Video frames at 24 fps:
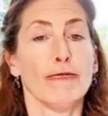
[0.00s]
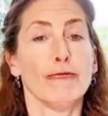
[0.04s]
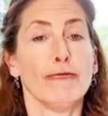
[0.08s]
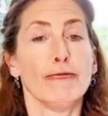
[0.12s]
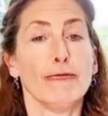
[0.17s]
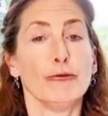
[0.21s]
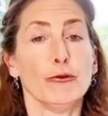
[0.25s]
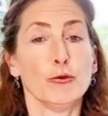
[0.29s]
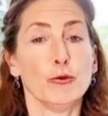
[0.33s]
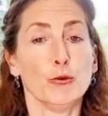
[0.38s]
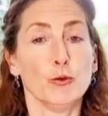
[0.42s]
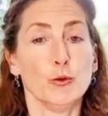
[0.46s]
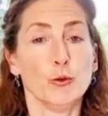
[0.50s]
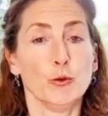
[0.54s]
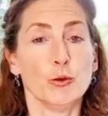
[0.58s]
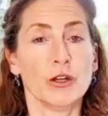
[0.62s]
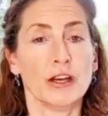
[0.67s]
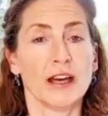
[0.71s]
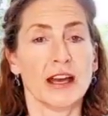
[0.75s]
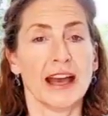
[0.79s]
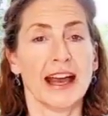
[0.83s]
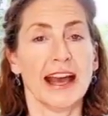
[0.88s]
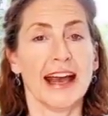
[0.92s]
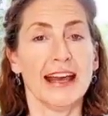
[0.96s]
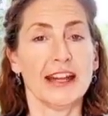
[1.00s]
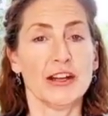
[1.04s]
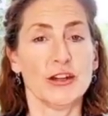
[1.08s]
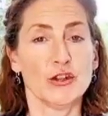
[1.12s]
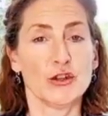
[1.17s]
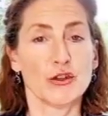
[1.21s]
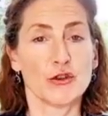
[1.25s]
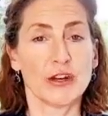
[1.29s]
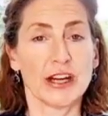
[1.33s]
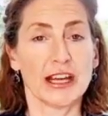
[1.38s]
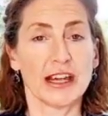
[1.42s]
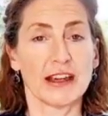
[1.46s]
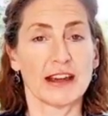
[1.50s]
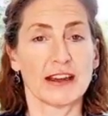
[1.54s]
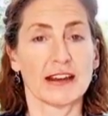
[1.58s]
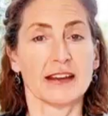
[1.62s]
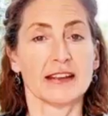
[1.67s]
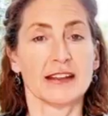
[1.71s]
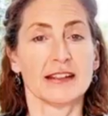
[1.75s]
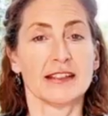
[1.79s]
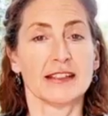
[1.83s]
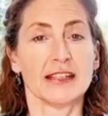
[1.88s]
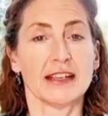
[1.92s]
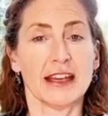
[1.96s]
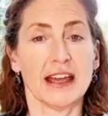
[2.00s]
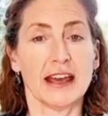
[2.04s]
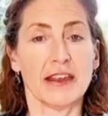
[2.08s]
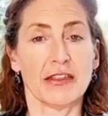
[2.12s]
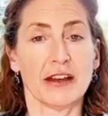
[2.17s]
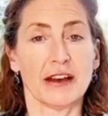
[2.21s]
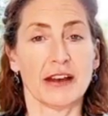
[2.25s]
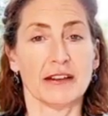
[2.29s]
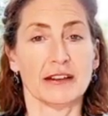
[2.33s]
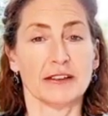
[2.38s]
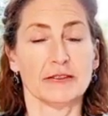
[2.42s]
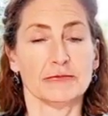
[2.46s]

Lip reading: food and drink together.